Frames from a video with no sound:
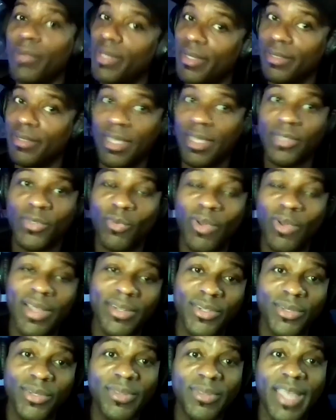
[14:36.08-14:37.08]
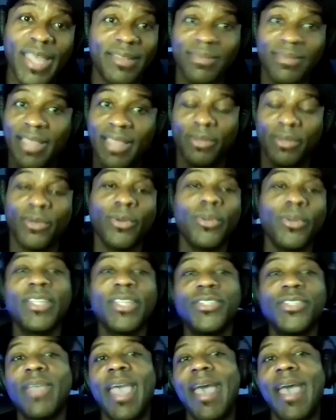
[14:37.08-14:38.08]
Well, guess what, dude? That girl
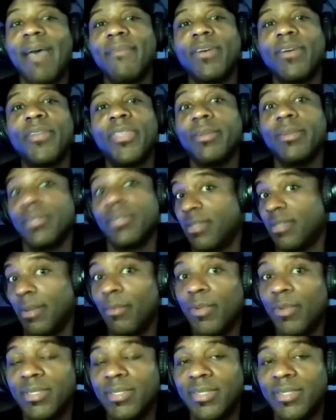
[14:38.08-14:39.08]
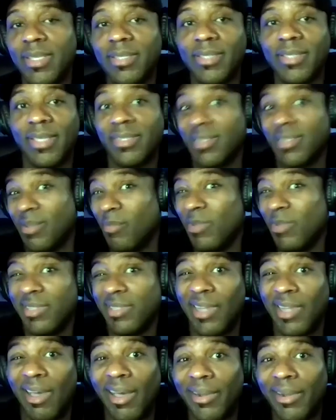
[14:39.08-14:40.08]
that you have on there is someone's niece, that's someone's
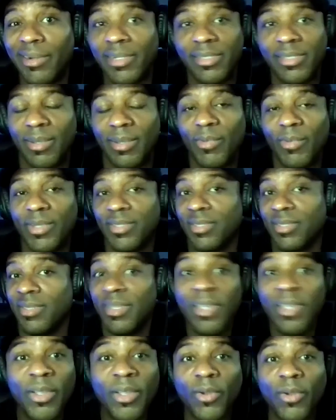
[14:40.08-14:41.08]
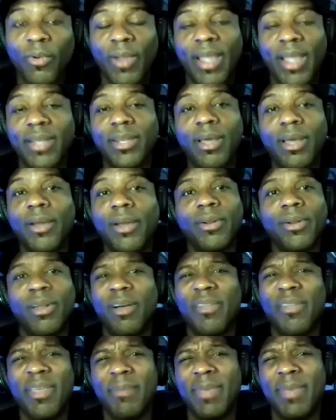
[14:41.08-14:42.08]
daughter, someone's granddaughter, and
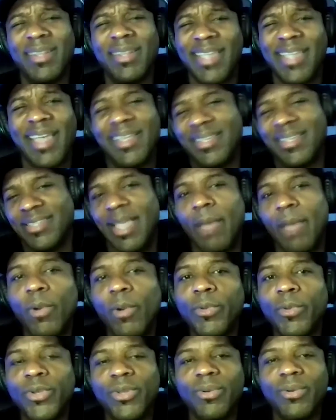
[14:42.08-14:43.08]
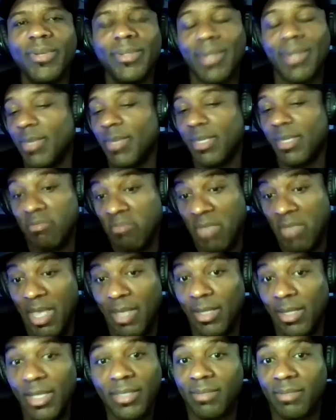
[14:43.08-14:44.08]
all that, man. Is that what we're doing? I mean,
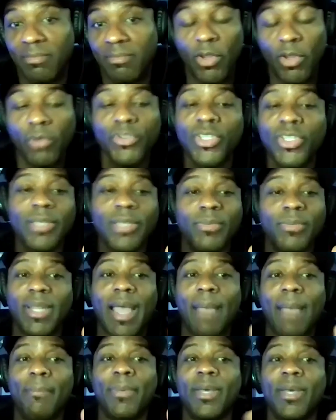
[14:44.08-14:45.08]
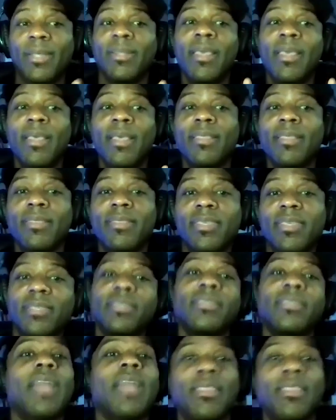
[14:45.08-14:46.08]
listen, no judgment, but this
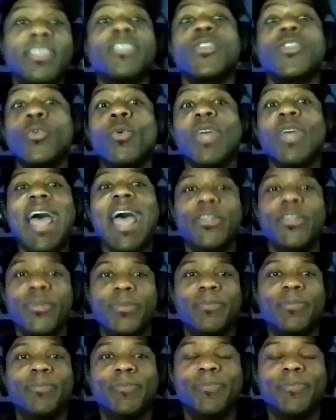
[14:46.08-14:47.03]
is what I do.